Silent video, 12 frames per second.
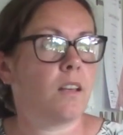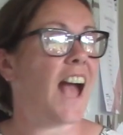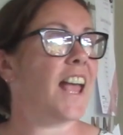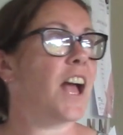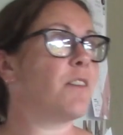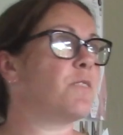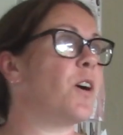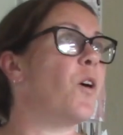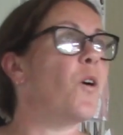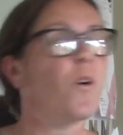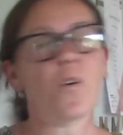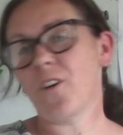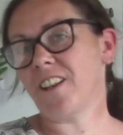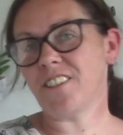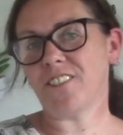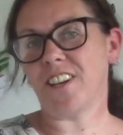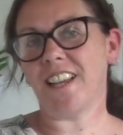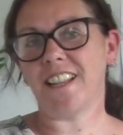I hope you're all
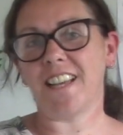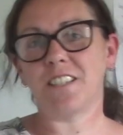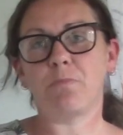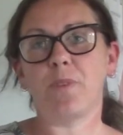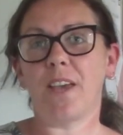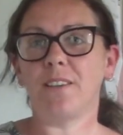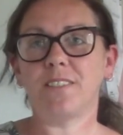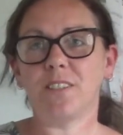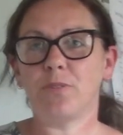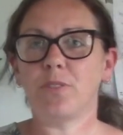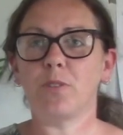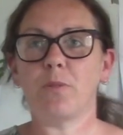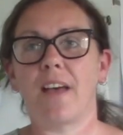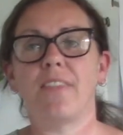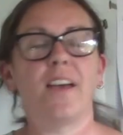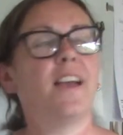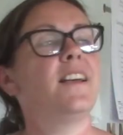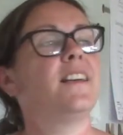enjoying this beautiful weather.